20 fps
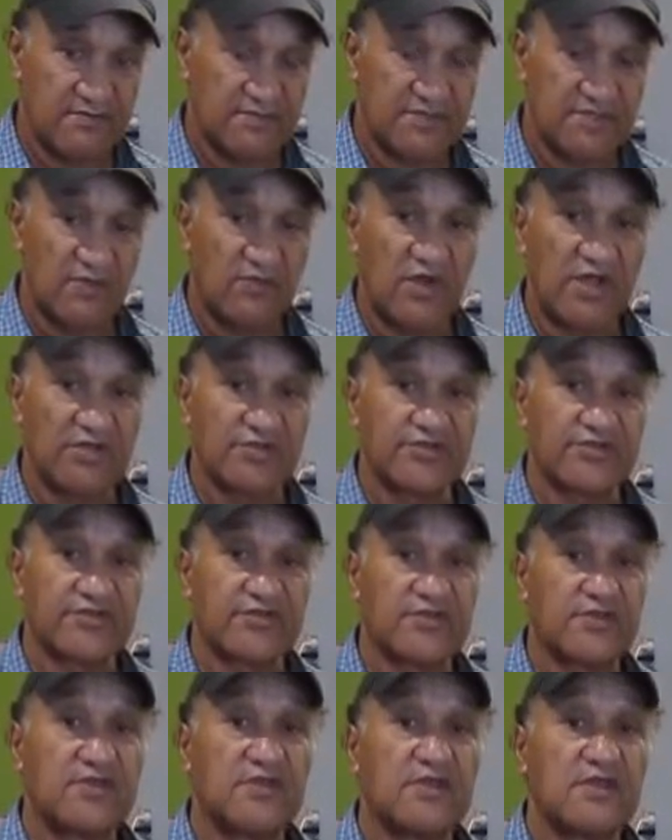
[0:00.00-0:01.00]
the wealth
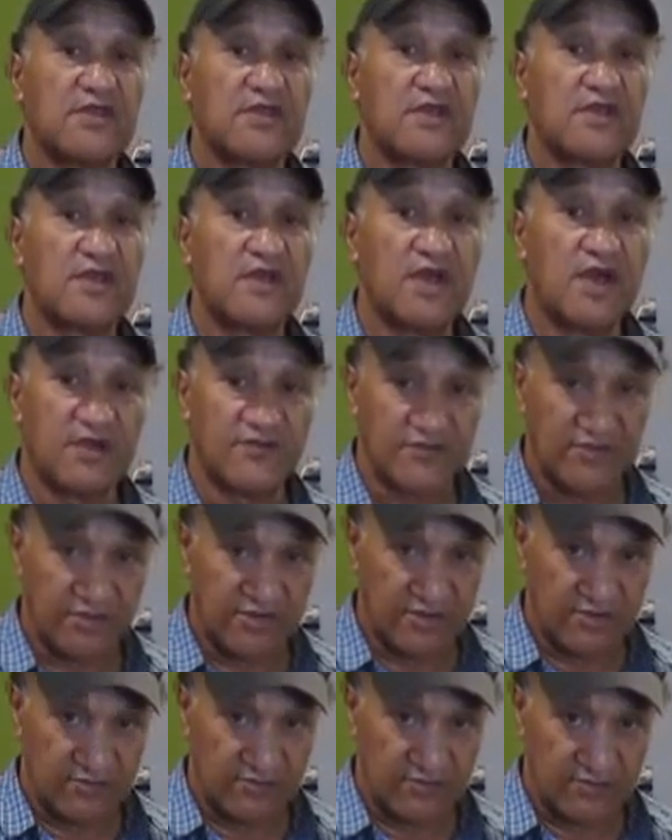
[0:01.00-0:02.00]
over
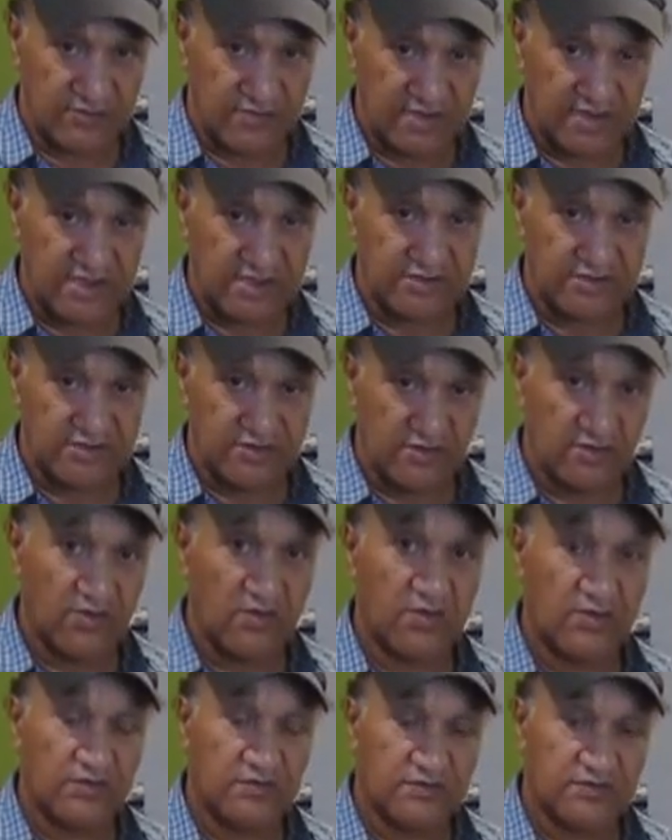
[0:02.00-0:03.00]
you and your
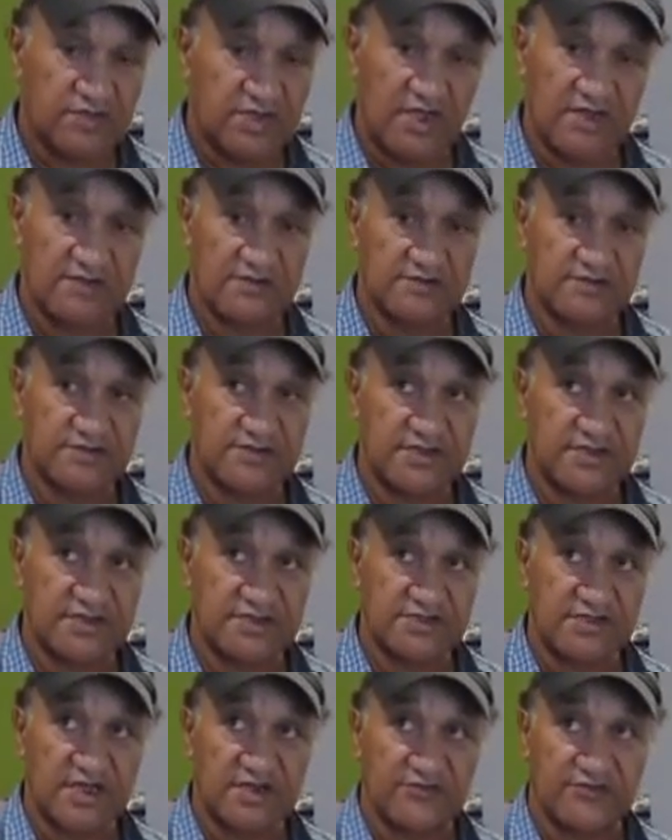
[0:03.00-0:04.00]
titles in
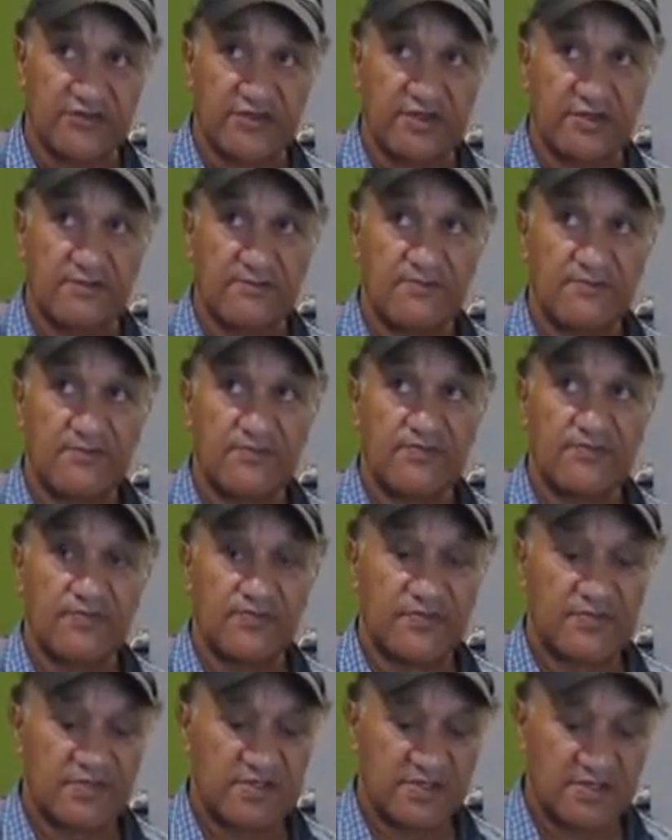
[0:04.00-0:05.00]
this country.
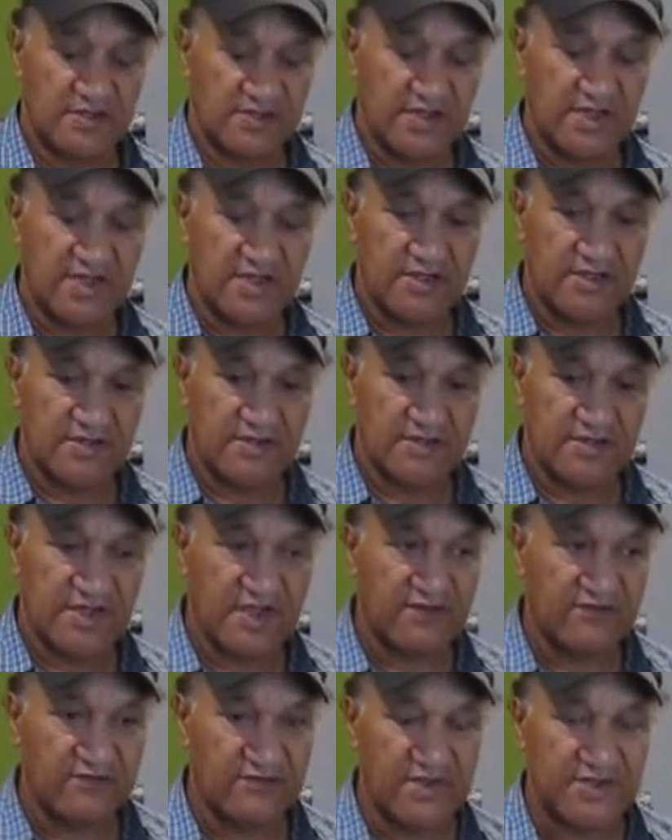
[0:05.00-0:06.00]
Okay, thank
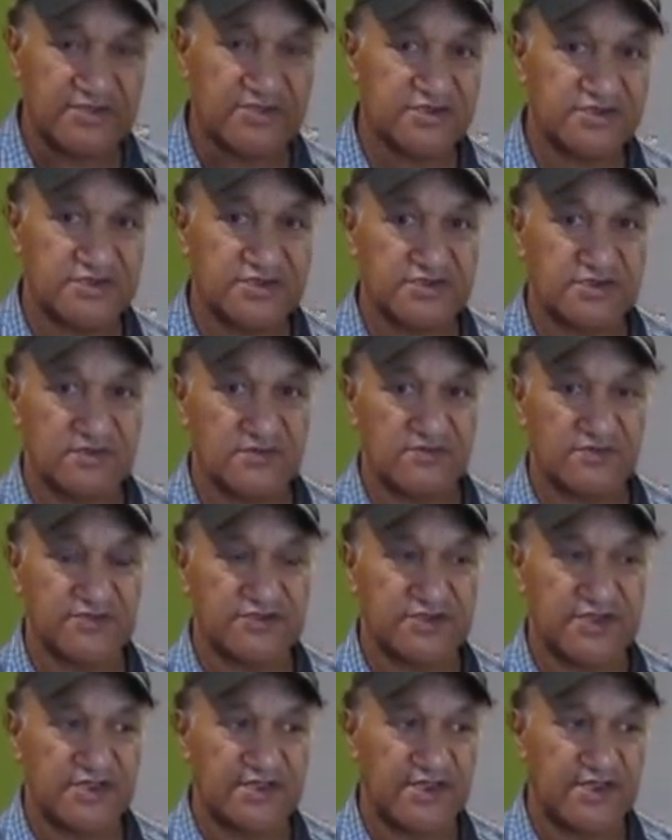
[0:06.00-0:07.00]
you very much. We'll
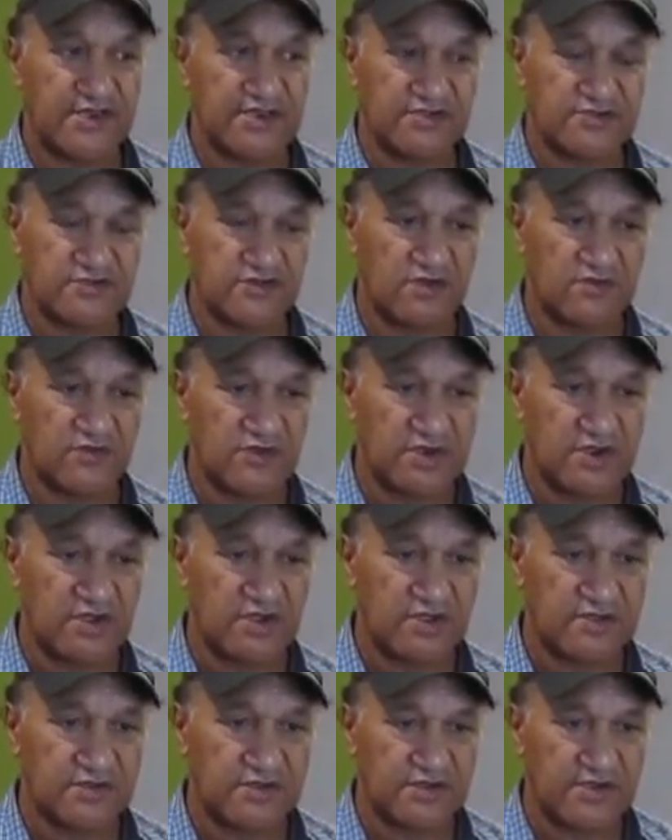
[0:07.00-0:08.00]
see you later. John Wanoa
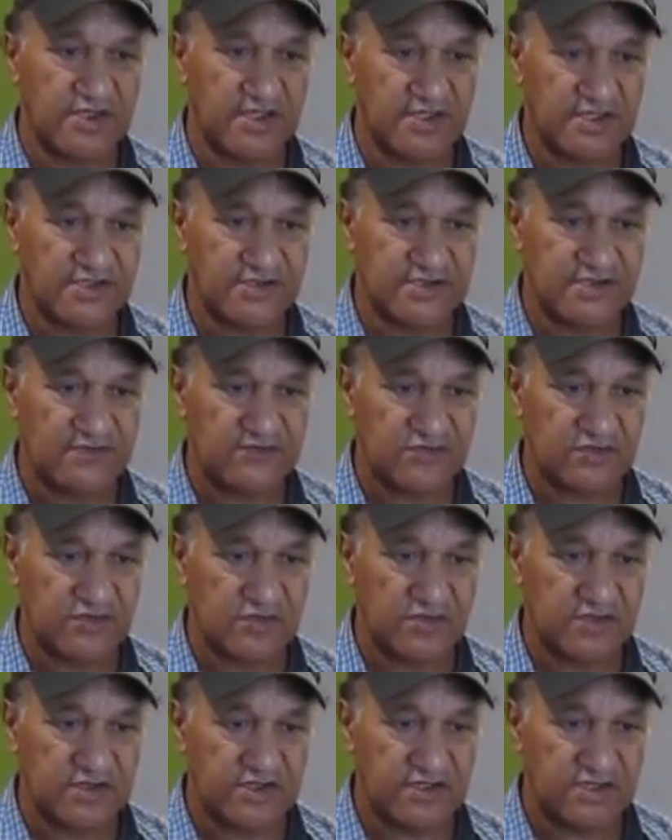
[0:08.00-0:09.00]
today at
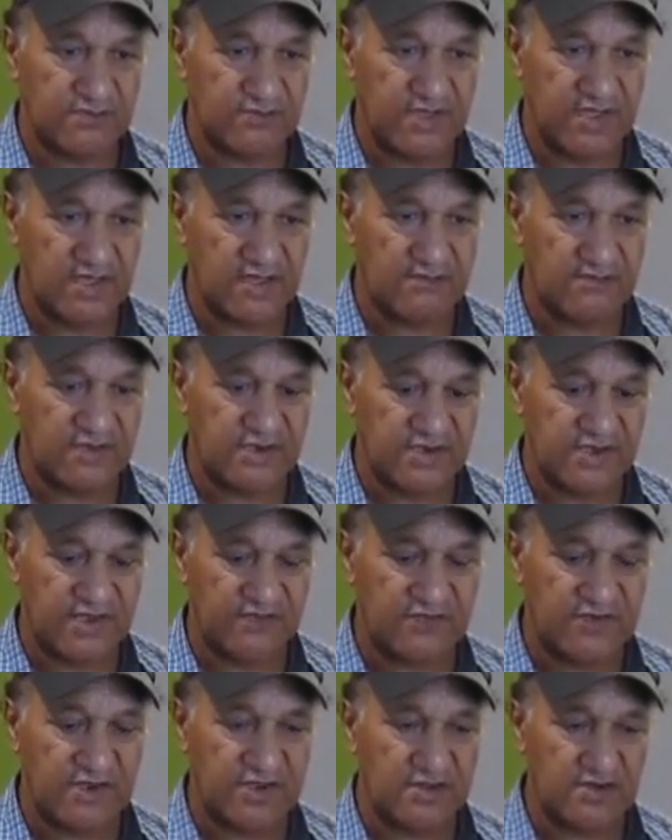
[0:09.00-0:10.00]
7:30 PM in the
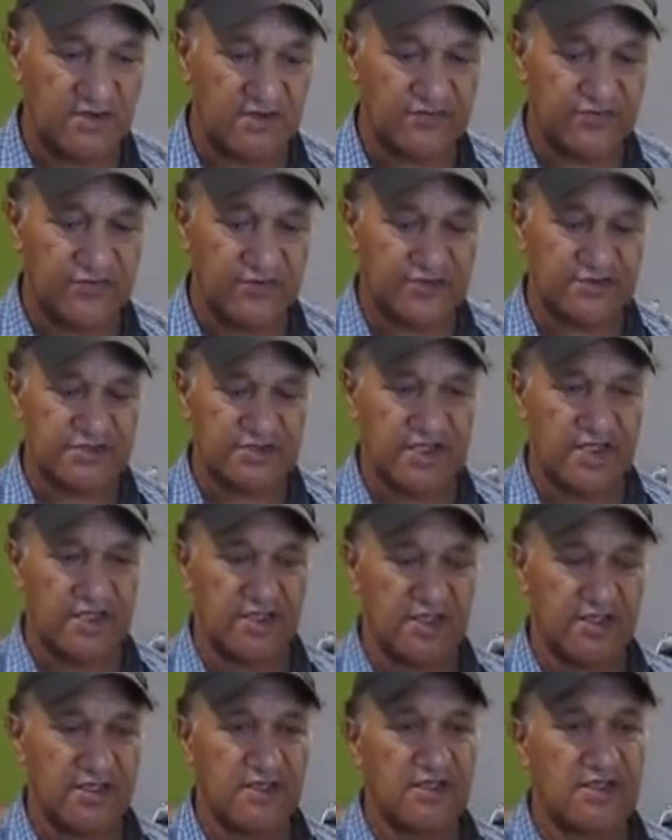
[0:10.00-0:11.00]
evening of Thursday,
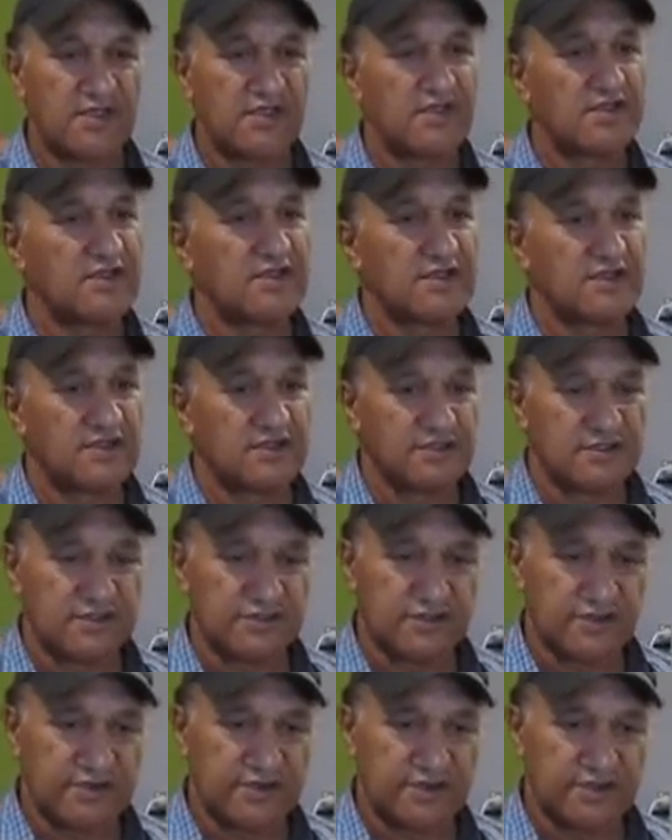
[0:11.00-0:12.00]
the
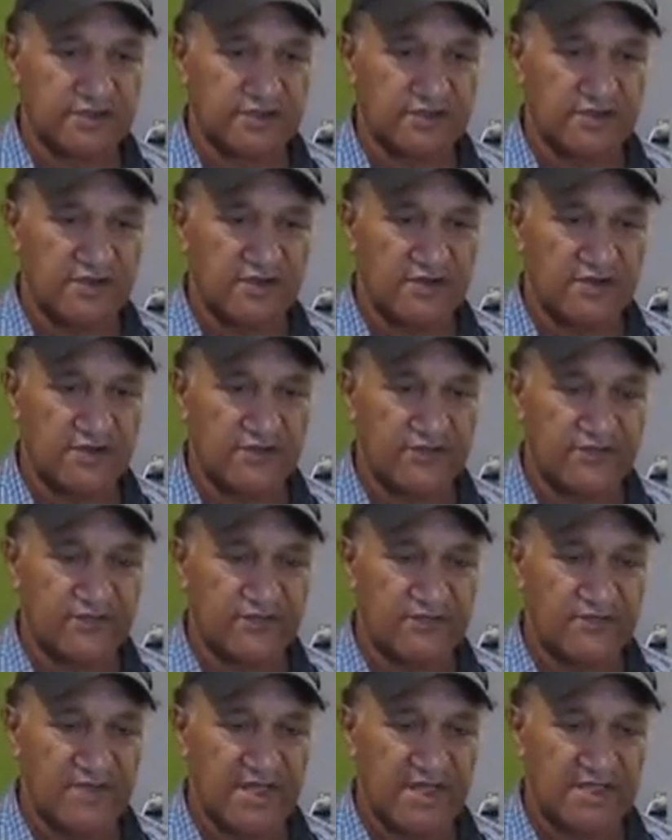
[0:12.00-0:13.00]
30th of
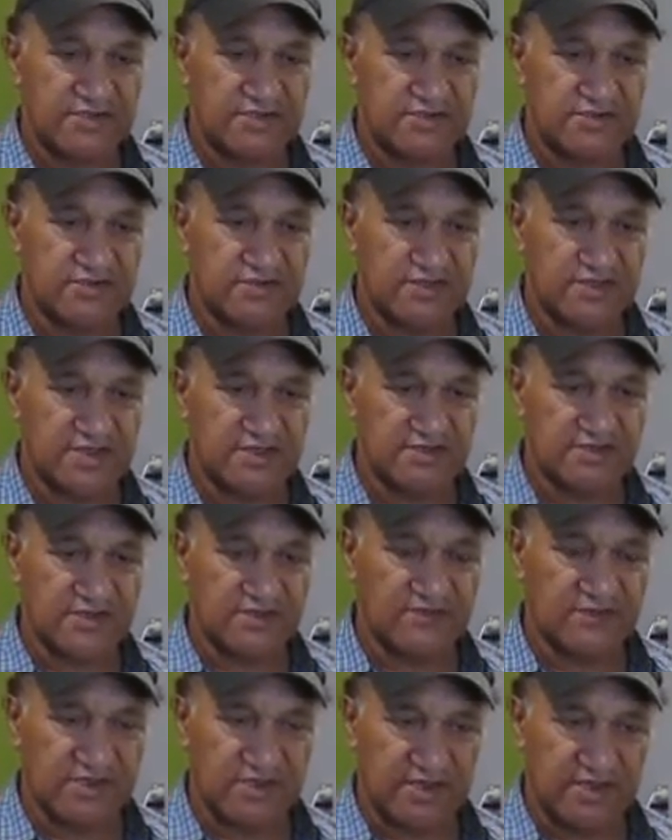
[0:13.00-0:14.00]
March
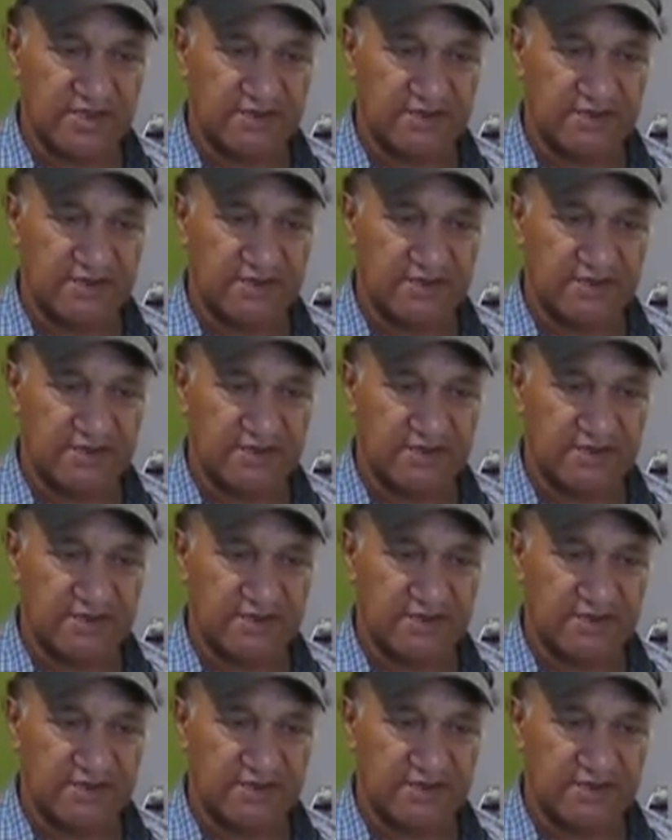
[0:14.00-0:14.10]
2017